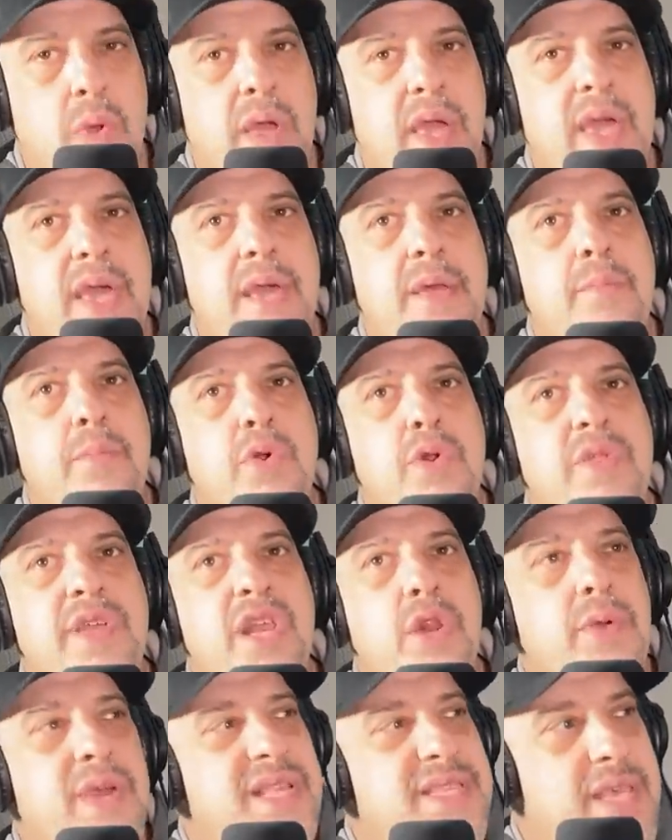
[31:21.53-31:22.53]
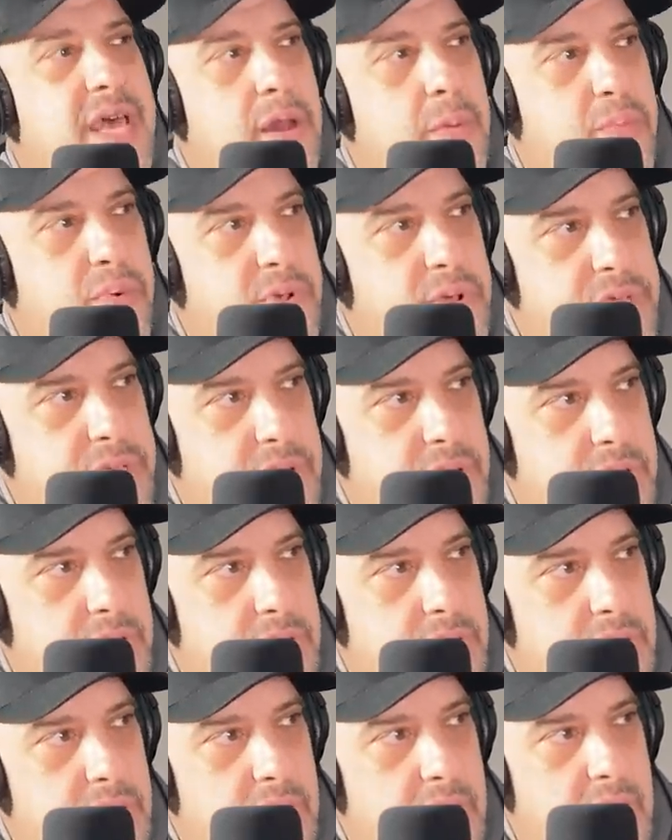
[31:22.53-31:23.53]
And Merlino gets out of
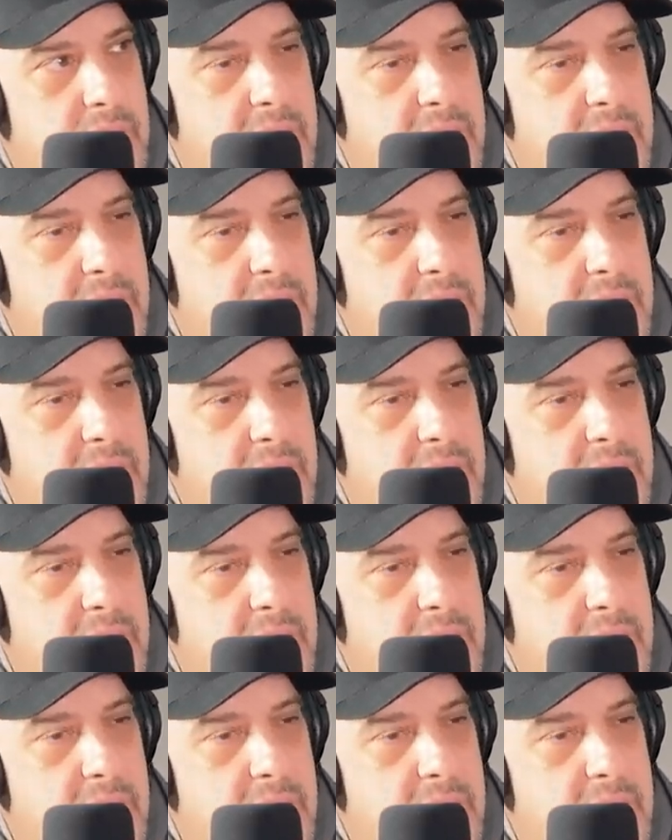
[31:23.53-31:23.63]
prison.